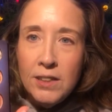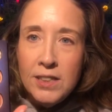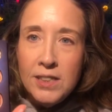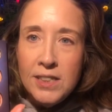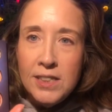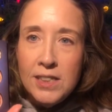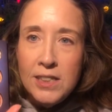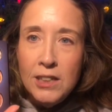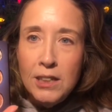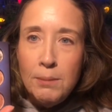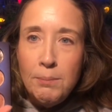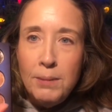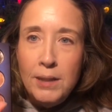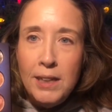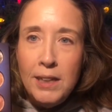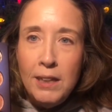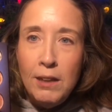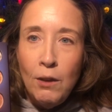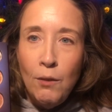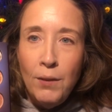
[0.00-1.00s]
This is going to
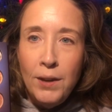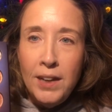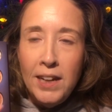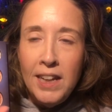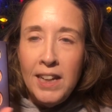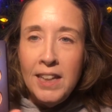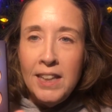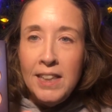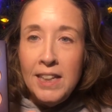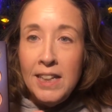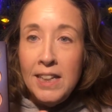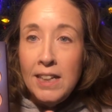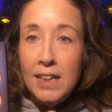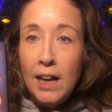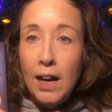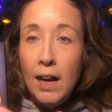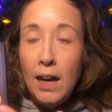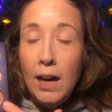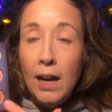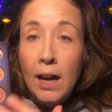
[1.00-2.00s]
be going in the
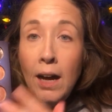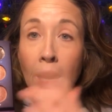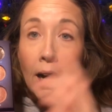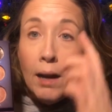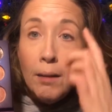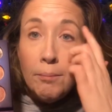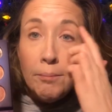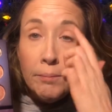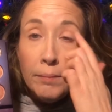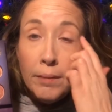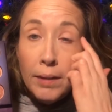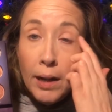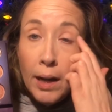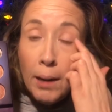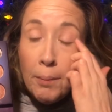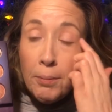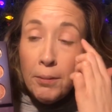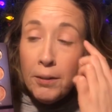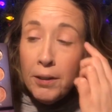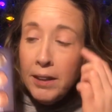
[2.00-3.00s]

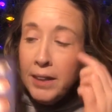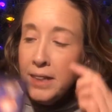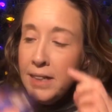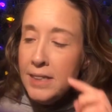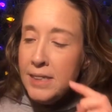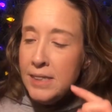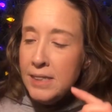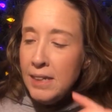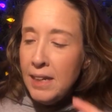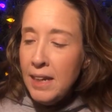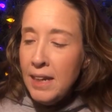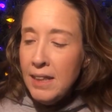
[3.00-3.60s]
upper lids.